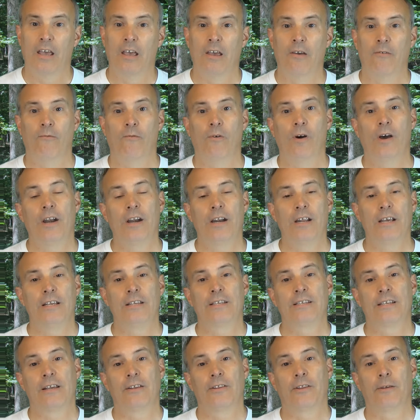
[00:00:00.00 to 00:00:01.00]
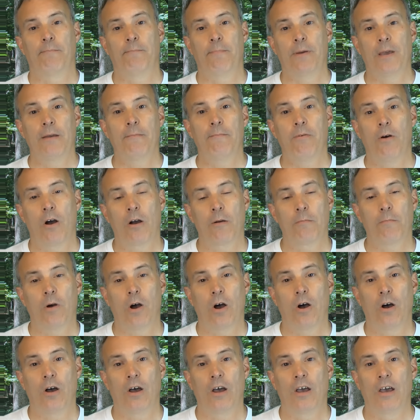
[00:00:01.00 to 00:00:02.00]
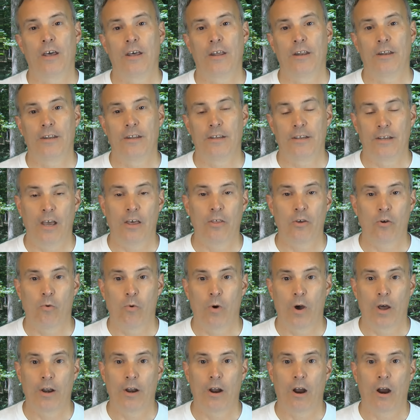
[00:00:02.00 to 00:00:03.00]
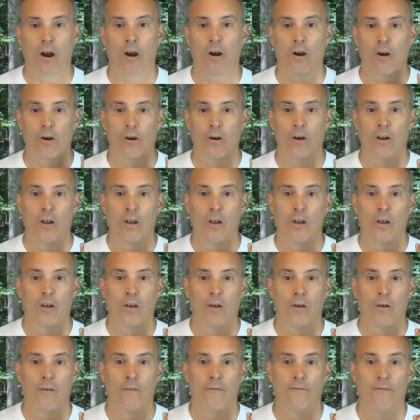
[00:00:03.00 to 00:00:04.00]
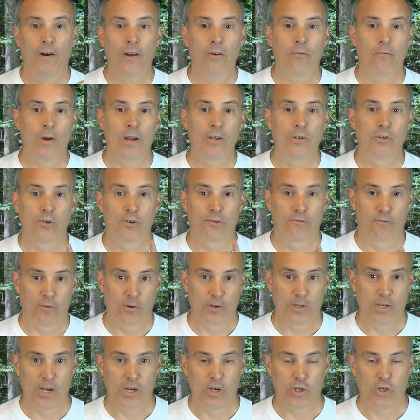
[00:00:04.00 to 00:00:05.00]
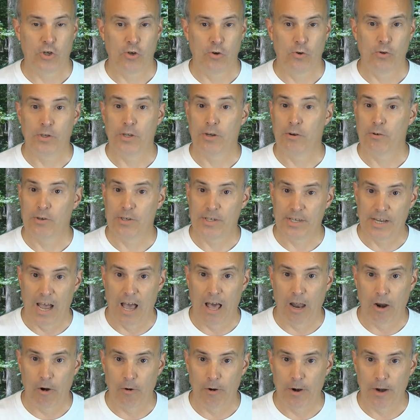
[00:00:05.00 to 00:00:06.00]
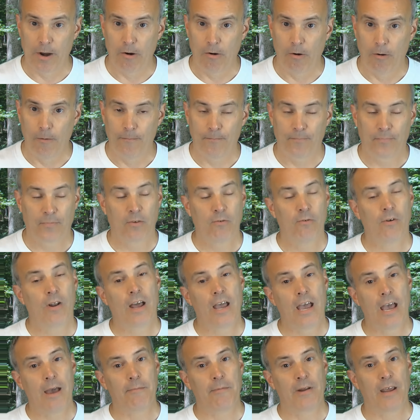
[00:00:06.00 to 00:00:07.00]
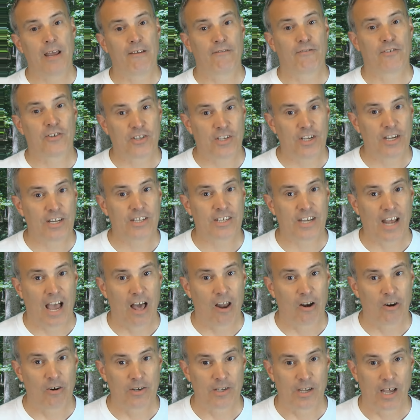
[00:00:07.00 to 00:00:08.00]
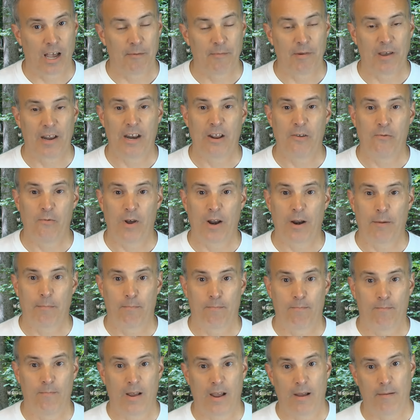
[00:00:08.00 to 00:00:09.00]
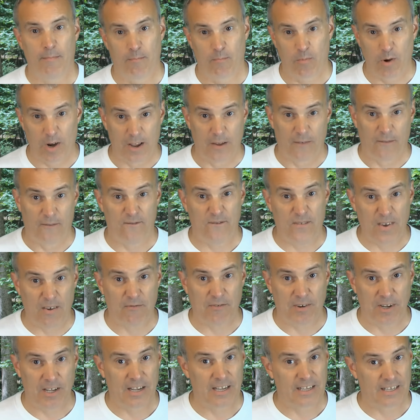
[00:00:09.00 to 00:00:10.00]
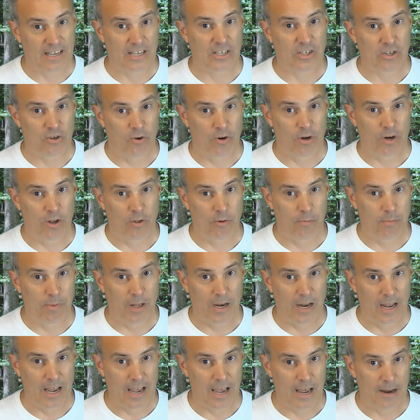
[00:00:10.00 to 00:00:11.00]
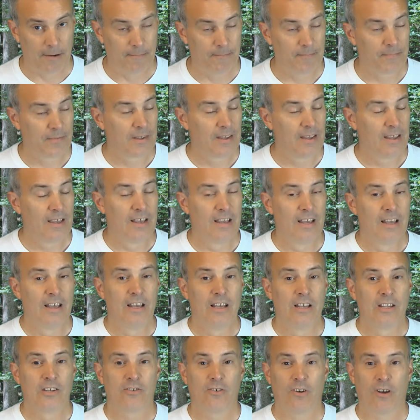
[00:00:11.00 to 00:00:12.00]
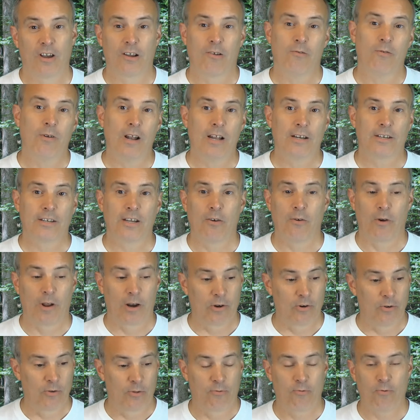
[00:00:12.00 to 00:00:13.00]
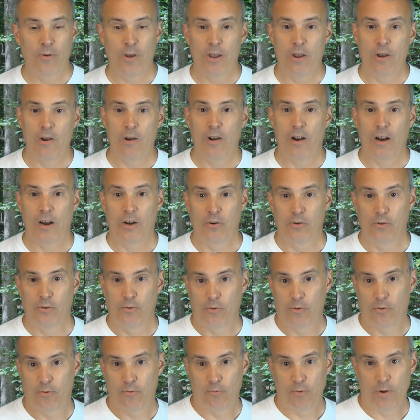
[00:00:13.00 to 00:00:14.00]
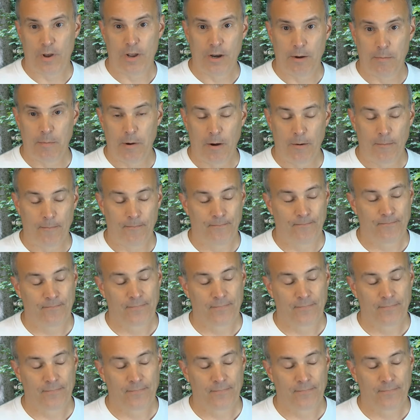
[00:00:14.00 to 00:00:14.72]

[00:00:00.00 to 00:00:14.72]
and what it is, the ping pong ball and the other one are fundraisers for St. Jude's, and it was dollar an arrow. Well, I happened to have six dollars on me. I didn't want to have a break a fifty because that's the only other bill I had. So I go, well, I'll tell you what, I'll do three here, I'll do three in the beer.